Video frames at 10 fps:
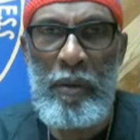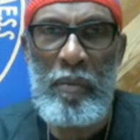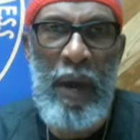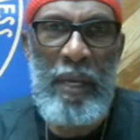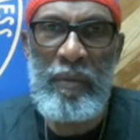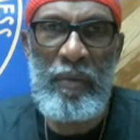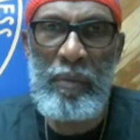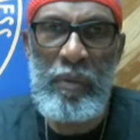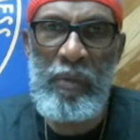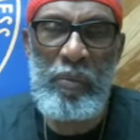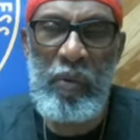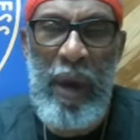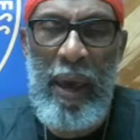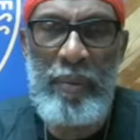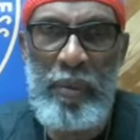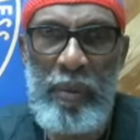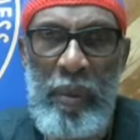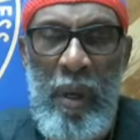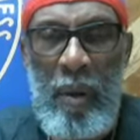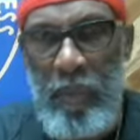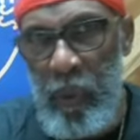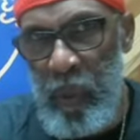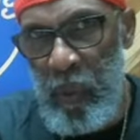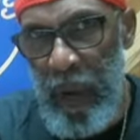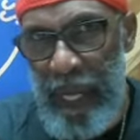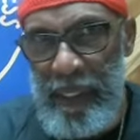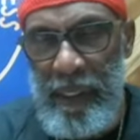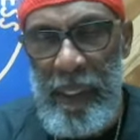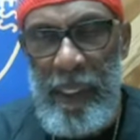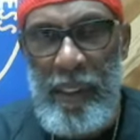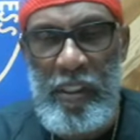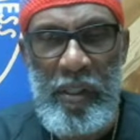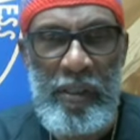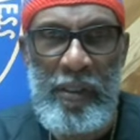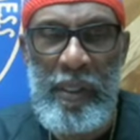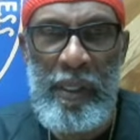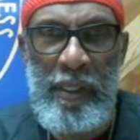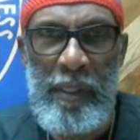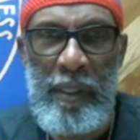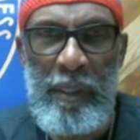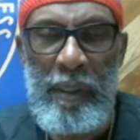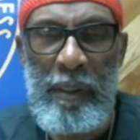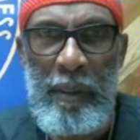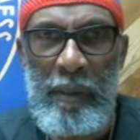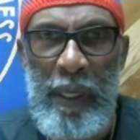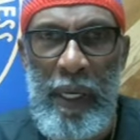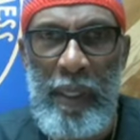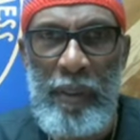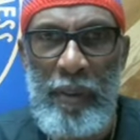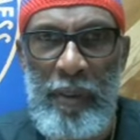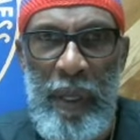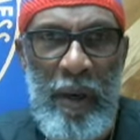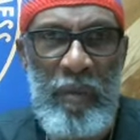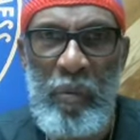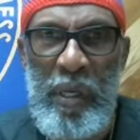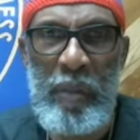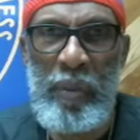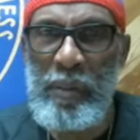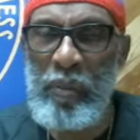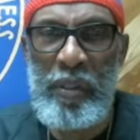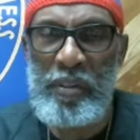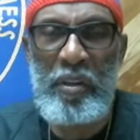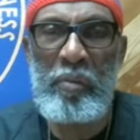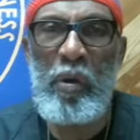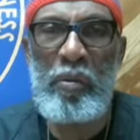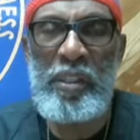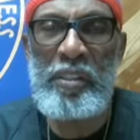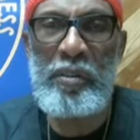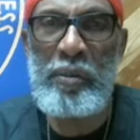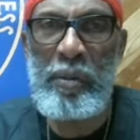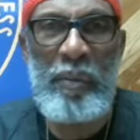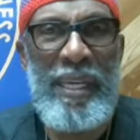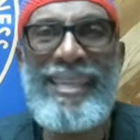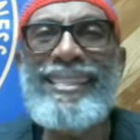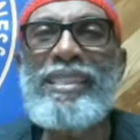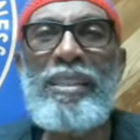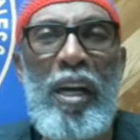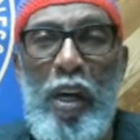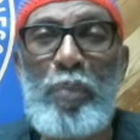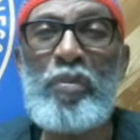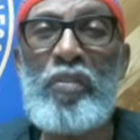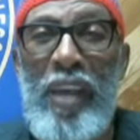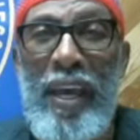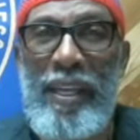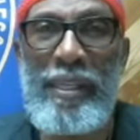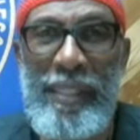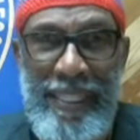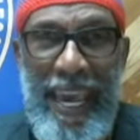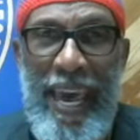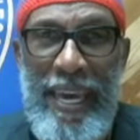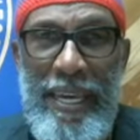You might even subscribe to it. But we watch Gerald Celente. Okay, every week we, we'll turn him on, listen to him. He's upset. He's Italian.